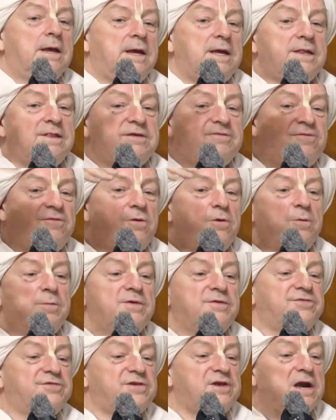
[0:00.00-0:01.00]
in the form
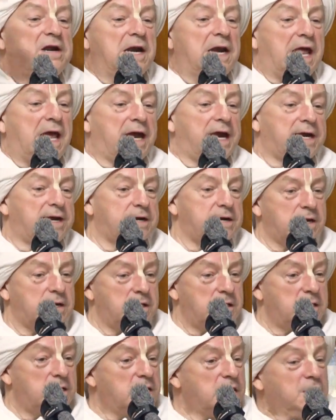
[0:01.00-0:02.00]
of sunlight.
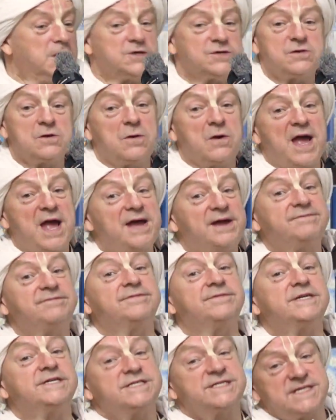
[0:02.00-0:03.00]
So
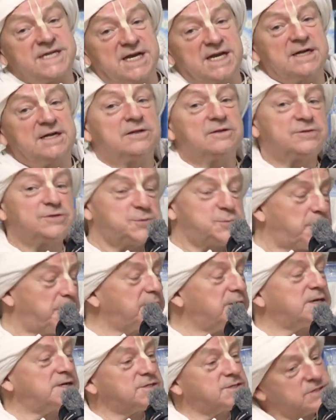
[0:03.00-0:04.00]
every single
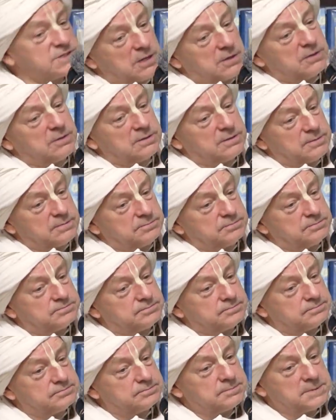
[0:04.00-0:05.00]
spirit soul,
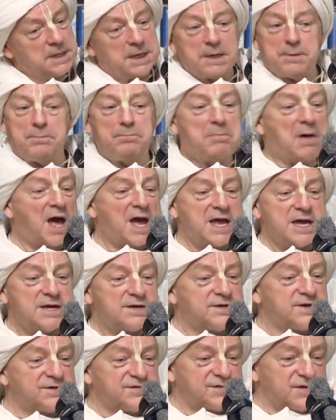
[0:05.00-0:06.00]

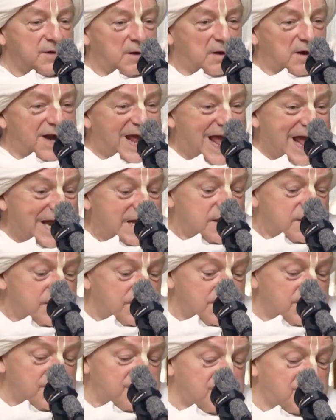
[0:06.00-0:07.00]
Maya does not enter
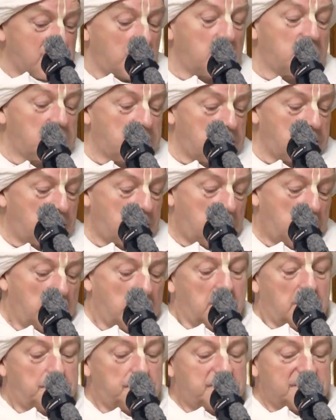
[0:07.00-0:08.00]
the soul,
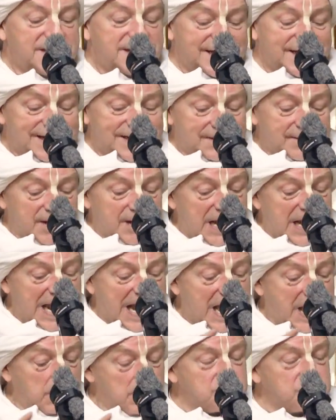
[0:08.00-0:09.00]
but it
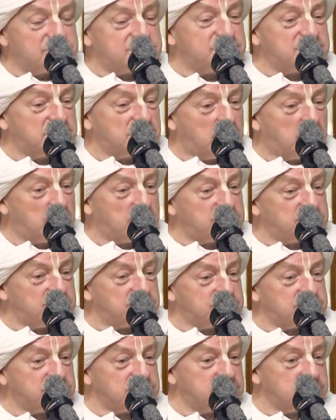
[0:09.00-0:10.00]
clouds the
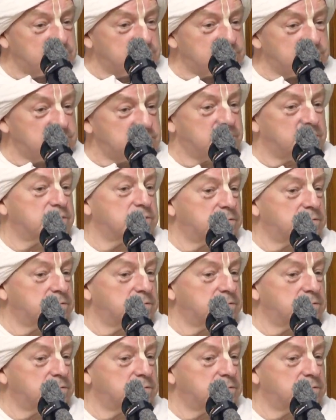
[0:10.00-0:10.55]
consciousness.